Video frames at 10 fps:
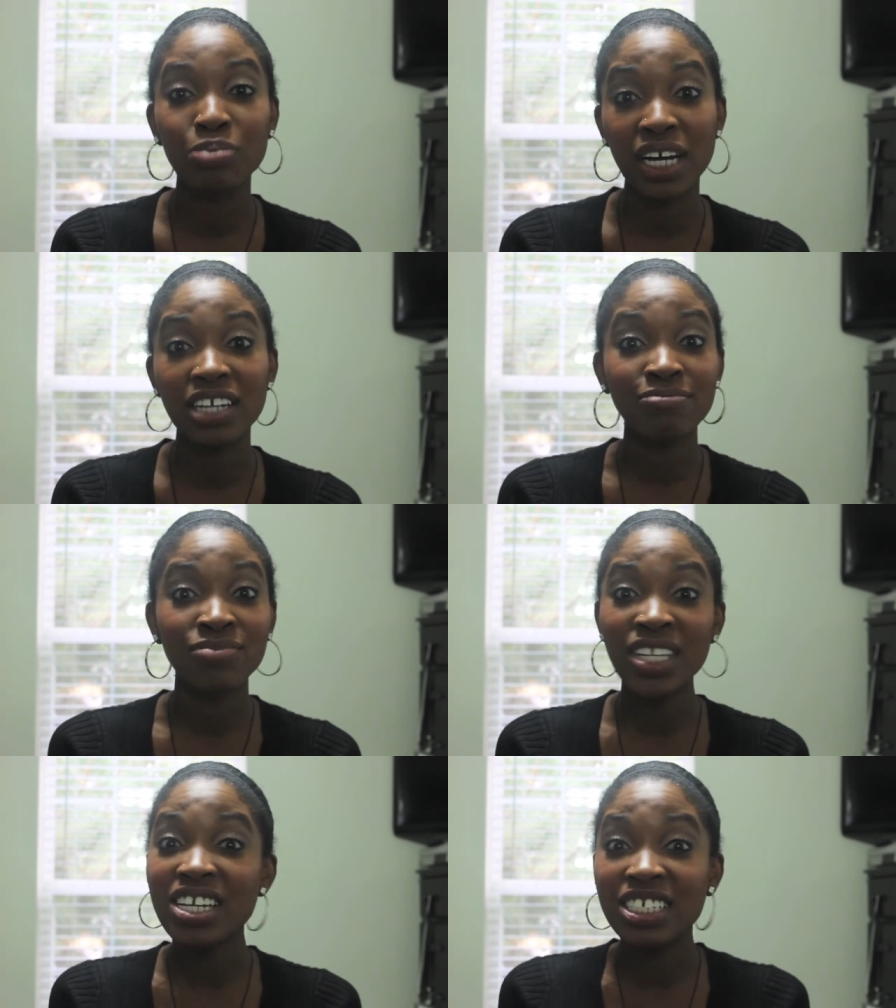but
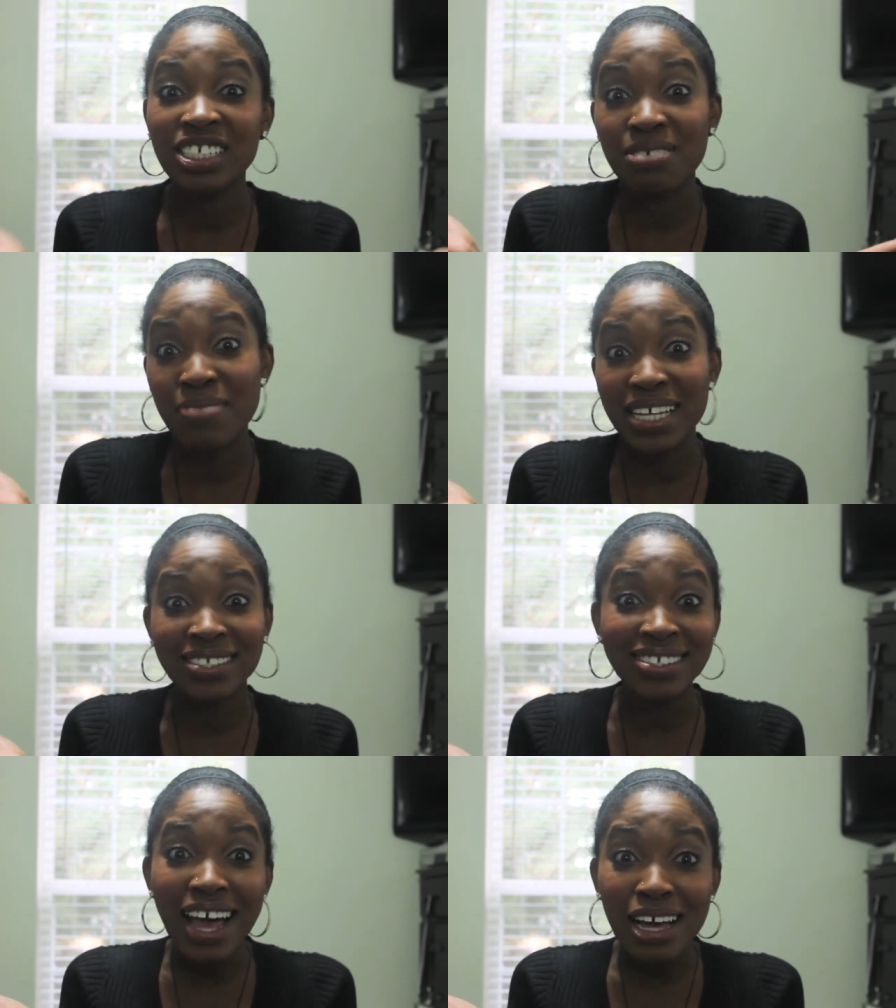she
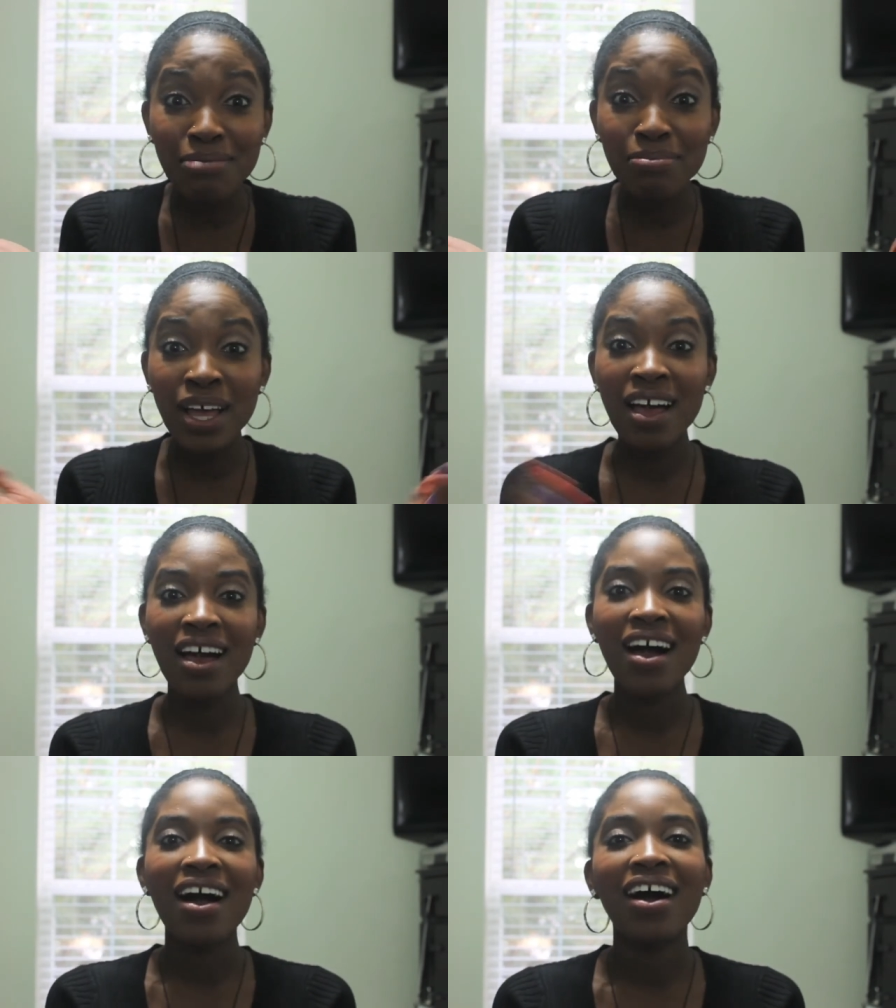messed up.
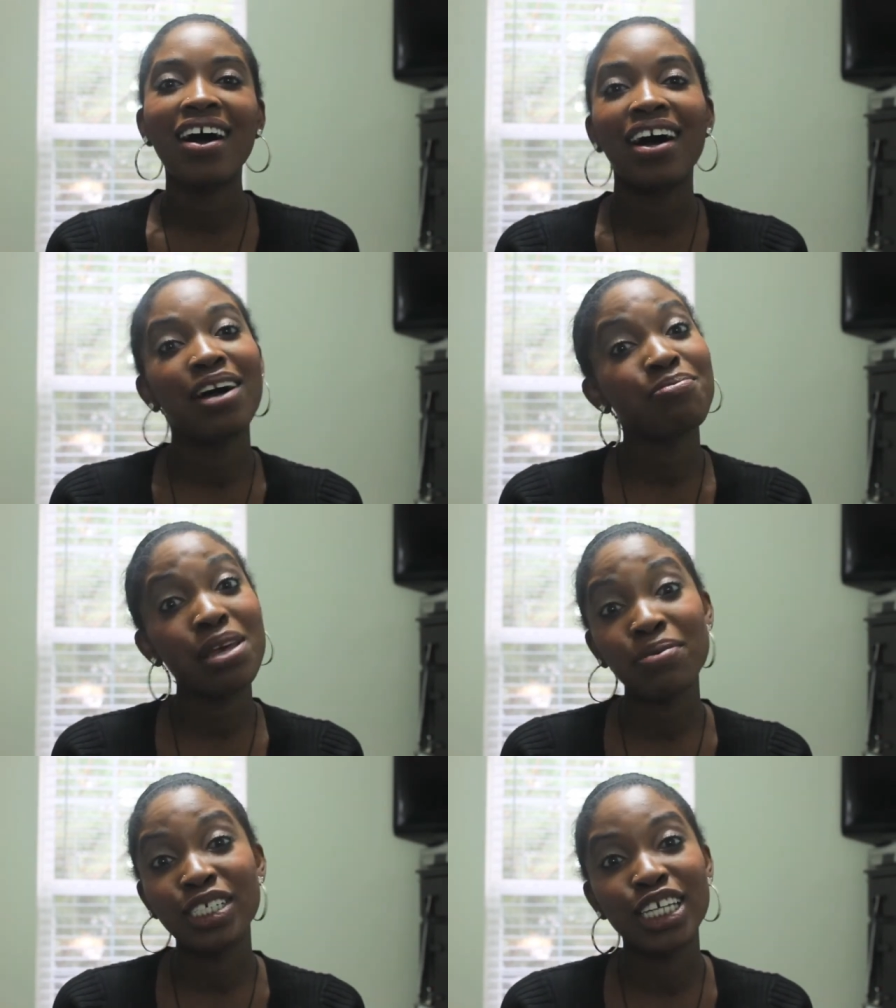Uh,
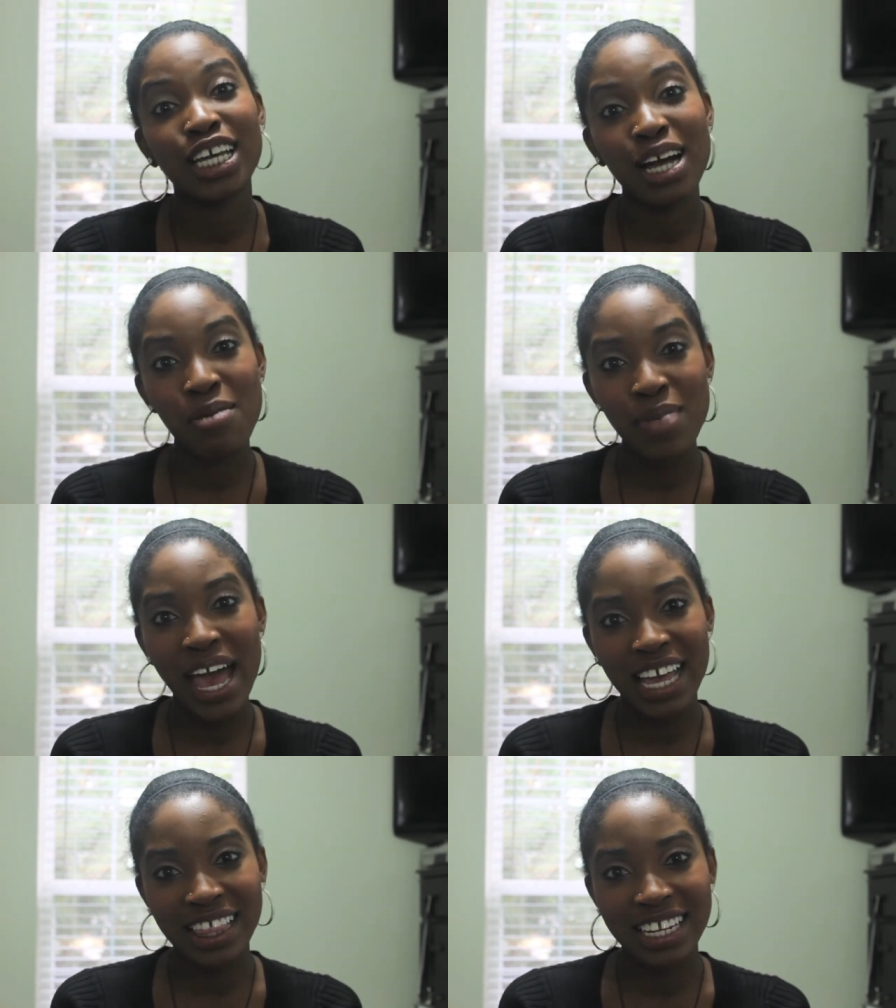maybe she can come
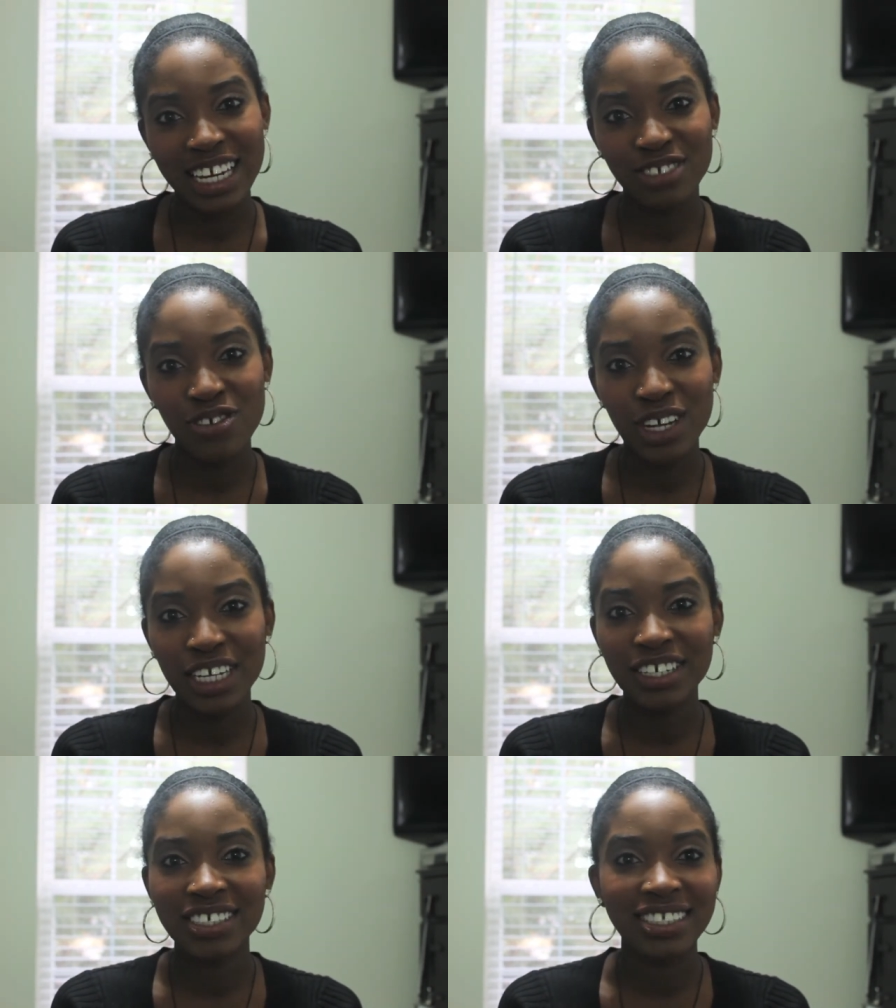back in the next four
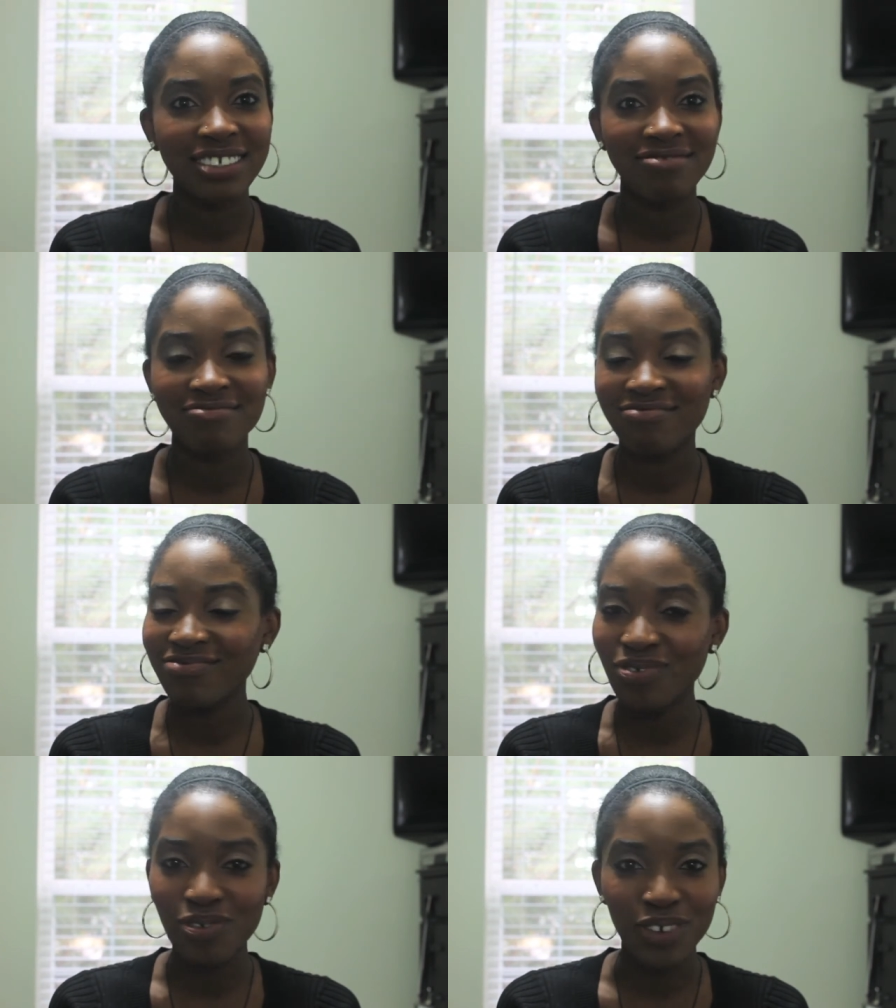years and
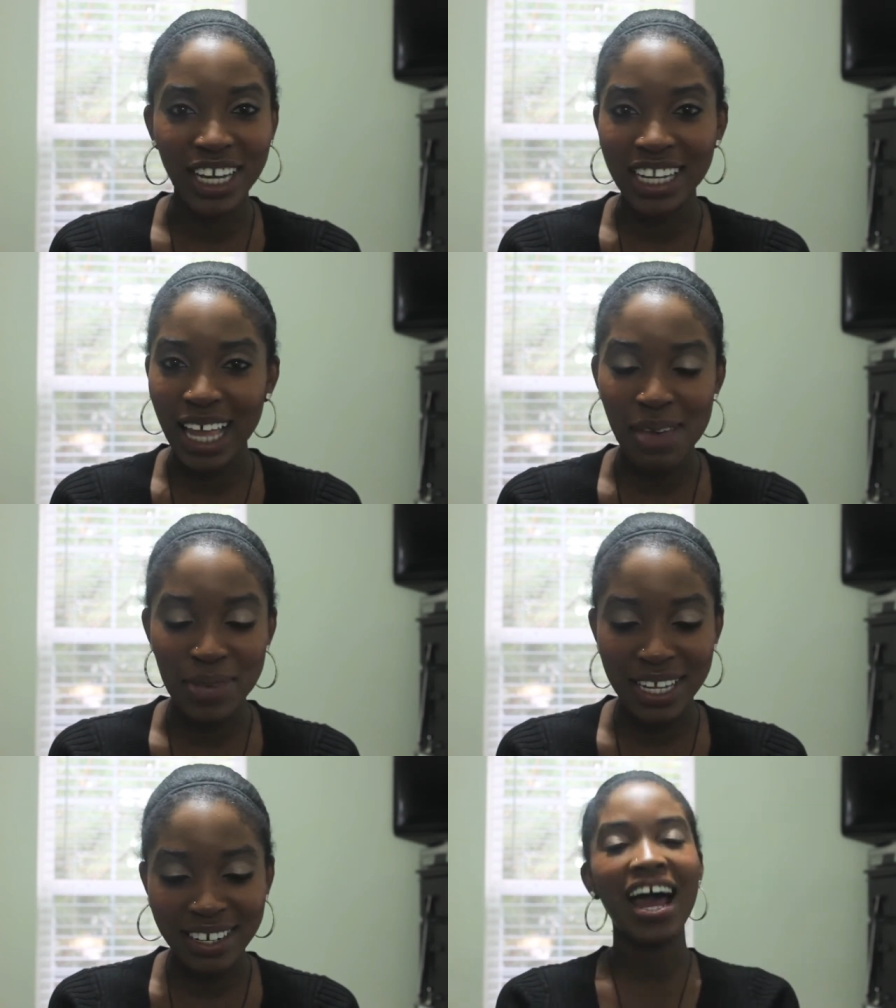reclaim
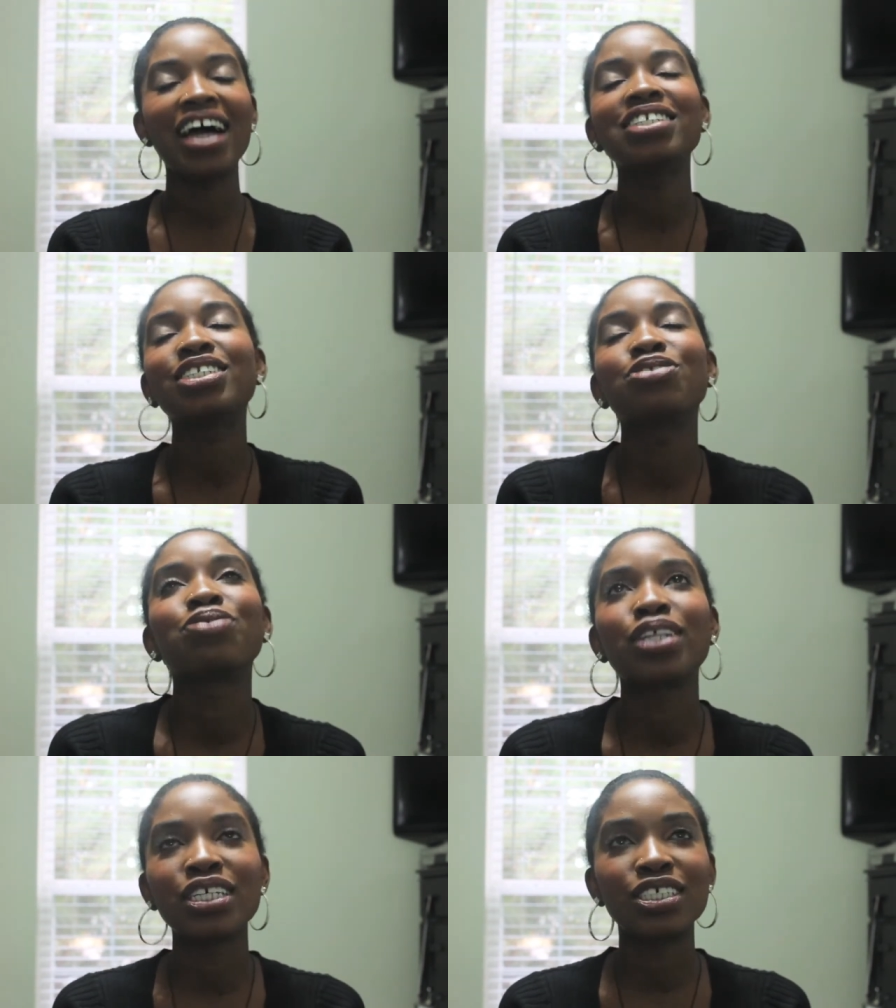it. I just
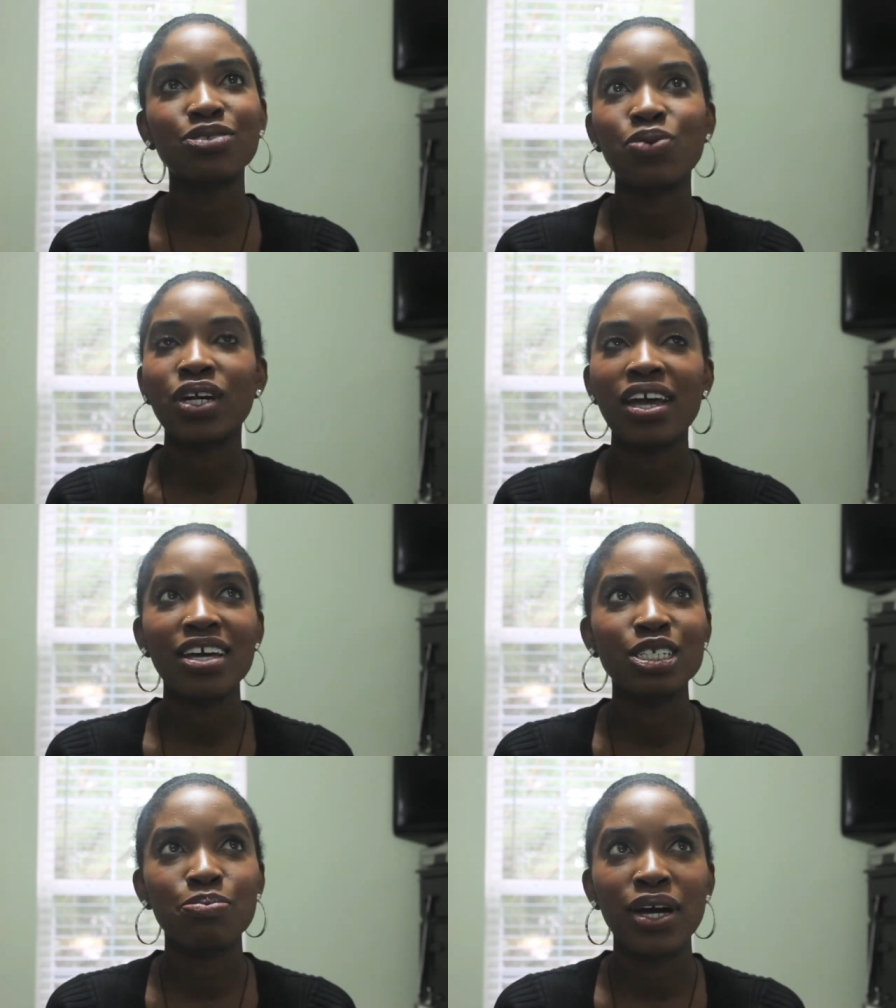really just want to
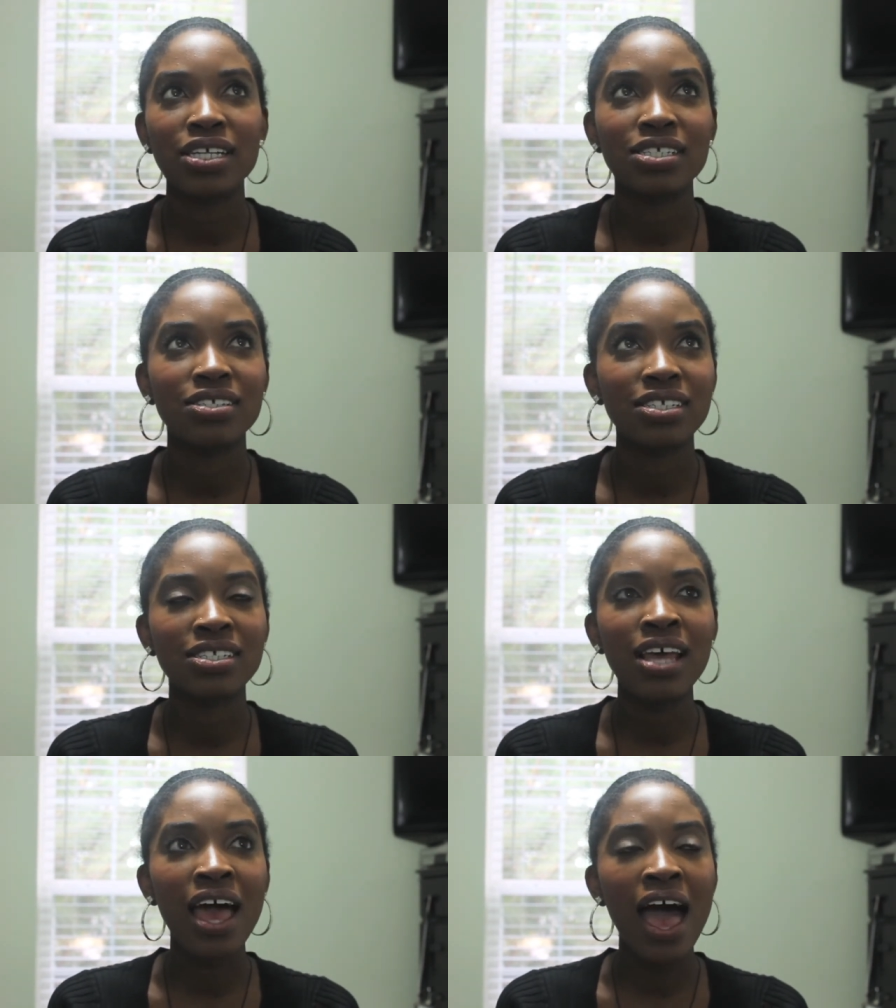express just